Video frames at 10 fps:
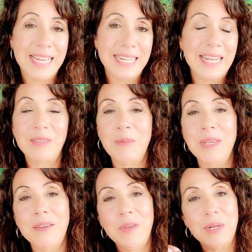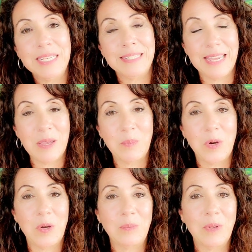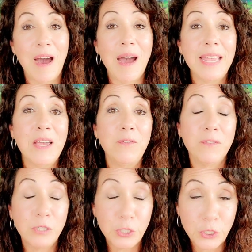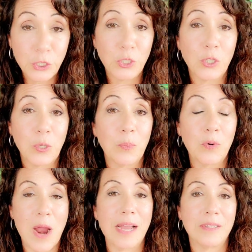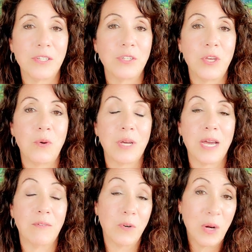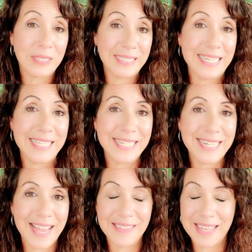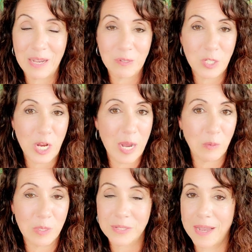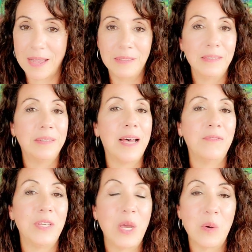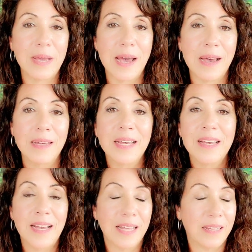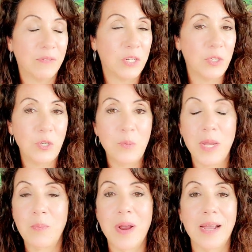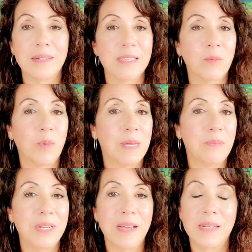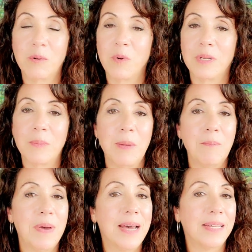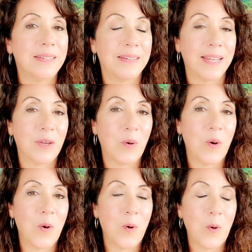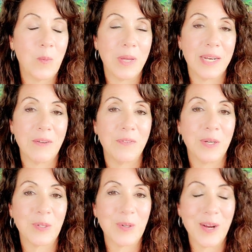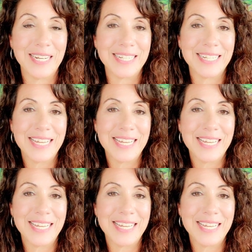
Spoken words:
Now, let me give you an example. I have for sure practiced yoga for at least 10,000 hours. I love yoga. I love to do my practice, and when I'm done, I roll out my mat and I go home and I feel great.